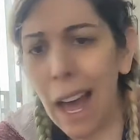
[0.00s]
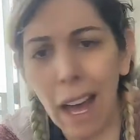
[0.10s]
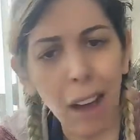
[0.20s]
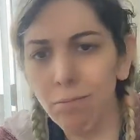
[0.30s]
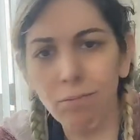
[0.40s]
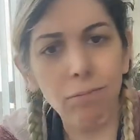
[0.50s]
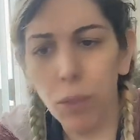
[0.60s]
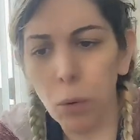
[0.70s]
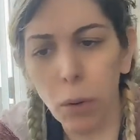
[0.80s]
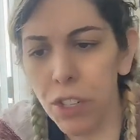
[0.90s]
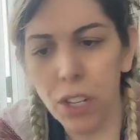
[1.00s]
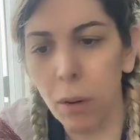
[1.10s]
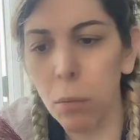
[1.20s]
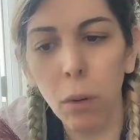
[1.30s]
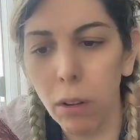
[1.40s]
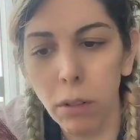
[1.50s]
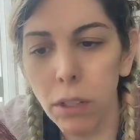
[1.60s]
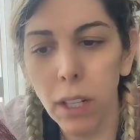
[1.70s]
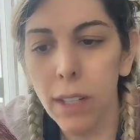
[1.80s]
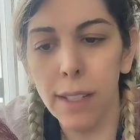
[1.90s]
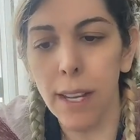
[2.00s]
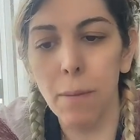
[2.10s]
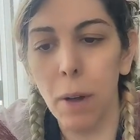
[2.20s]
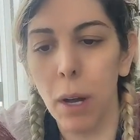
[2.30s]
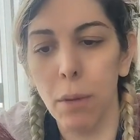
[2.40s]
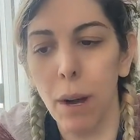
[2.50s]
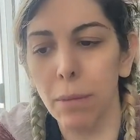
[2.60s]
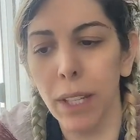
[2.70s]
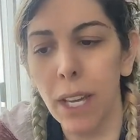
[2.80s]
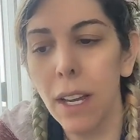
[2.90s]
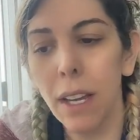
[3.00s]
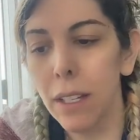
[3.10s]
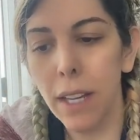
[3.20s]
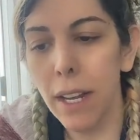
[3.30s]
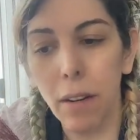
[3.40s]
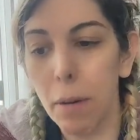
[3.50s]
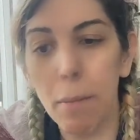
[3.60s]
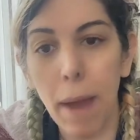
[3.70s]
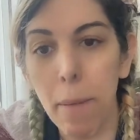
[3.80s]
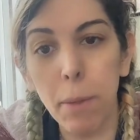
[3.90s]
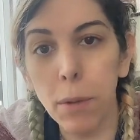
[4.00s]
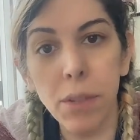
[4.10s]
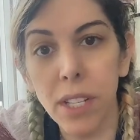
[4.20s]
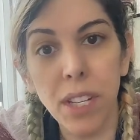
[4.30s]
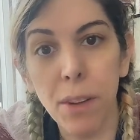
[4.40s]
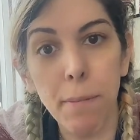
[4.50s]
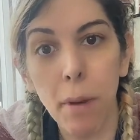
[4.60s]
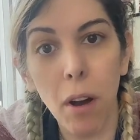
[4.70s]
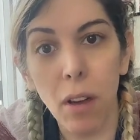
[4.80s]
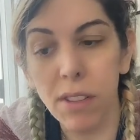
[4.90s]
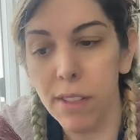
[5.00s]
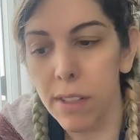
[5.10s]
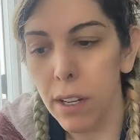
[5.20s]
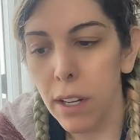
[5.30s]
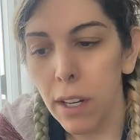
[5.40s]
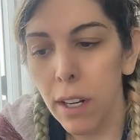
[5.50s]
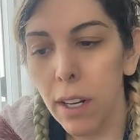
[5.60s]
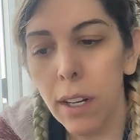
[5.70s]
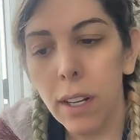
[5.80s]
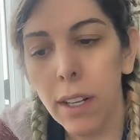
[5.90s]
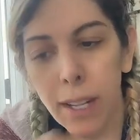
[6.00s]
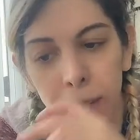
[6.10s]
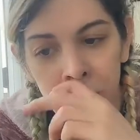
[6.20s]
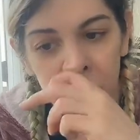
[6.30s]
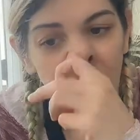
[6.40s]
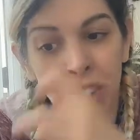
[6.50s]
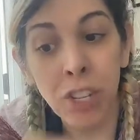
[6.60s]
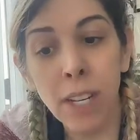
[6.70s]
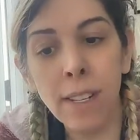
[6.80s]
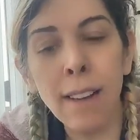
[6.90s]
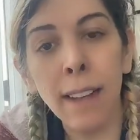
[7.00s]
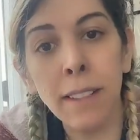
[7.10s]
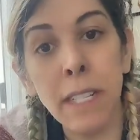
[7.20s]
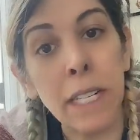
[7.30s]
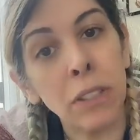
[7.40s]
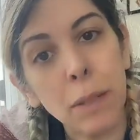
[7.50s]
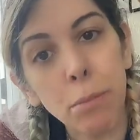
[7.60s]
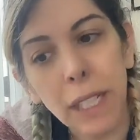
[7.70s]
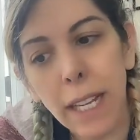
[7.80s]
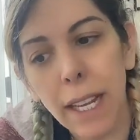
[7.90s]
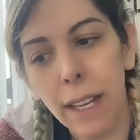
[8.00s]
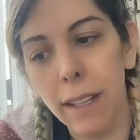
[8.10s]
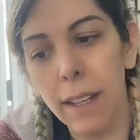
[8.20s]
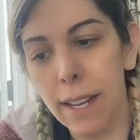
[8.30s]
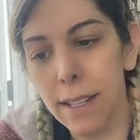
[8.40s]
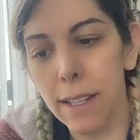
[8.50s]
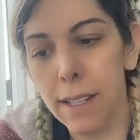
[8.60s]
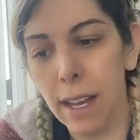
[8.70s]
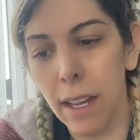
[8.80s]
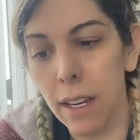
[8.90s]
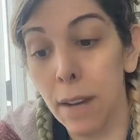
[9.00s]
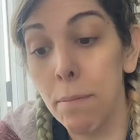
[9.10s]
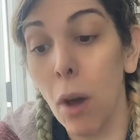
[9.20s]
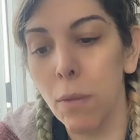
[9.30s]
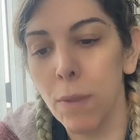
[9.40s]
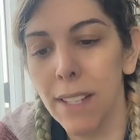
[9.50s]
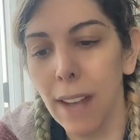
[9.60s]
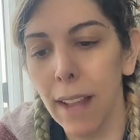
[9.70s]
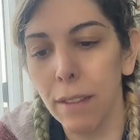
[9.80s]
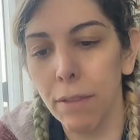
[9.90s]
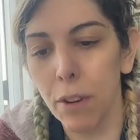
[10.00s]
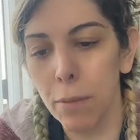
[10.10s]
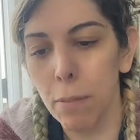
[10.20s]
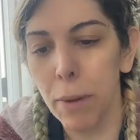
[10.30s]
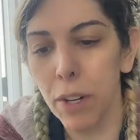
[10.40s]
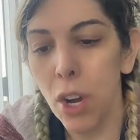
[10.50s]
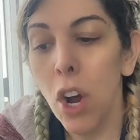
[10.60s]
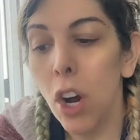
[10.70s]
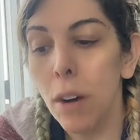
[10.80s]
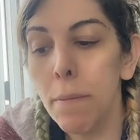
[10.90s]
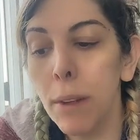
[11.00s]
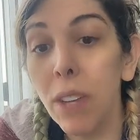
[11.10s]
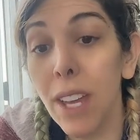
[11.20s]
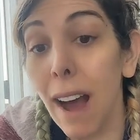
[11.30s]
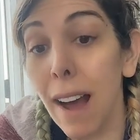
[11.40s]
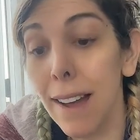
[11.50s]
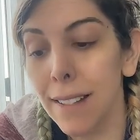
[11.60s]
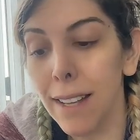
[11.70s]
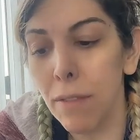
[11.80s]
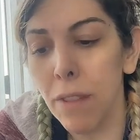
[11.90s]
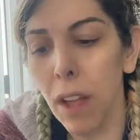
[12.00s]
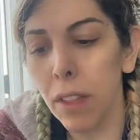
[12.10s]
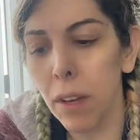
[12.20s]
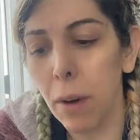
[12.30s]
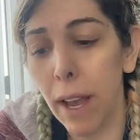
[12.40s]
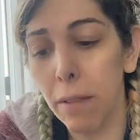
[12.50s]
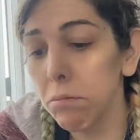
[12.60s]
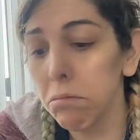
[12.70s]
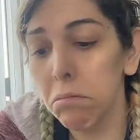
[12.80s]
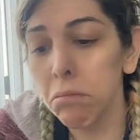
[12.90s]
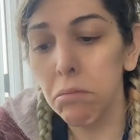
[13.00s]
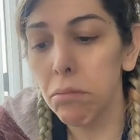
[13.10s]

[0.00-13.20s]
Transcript: Um, Yorkshire wool, said Maud promptly, knitted on bamboo stitch in moss. It scratched his neck to nearly bleeding, Essie said, and Maud was silent for a moment. Her milky eyes gave nothing away.